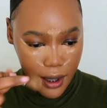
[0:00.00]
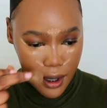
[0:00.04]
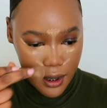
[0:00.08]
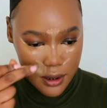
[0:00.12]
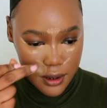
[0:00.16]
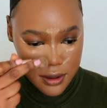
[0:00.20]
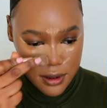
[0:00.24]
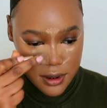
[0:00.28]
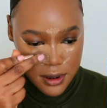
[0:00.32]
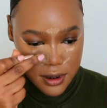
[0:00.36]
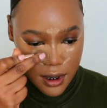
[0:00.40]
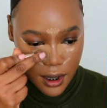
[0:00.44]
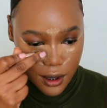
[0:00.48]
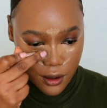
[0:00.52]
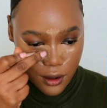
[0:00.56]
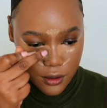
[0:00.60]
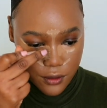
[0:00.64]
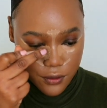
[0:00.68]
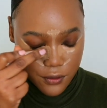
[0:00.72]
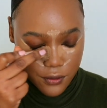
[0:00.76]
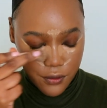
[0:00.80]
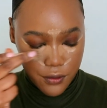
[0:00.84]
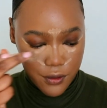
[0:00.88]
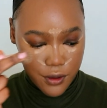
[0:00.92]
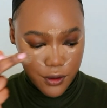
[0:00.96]
that
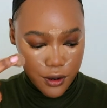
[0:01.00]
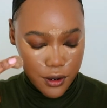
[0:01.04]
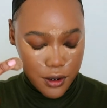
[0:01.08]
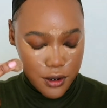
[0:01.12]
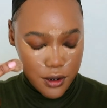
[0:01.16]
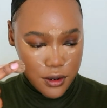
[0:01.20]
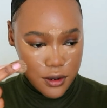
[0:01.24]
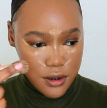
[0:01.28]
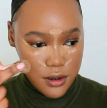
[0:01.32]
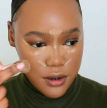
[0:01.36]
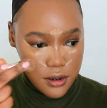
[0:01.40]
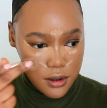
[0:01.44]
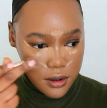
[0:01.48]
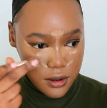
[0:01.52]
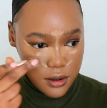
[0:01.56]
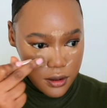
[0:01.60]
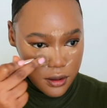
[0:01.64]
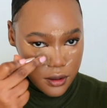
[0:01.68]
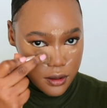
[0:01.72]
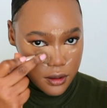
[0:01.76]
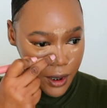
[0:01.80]
out first.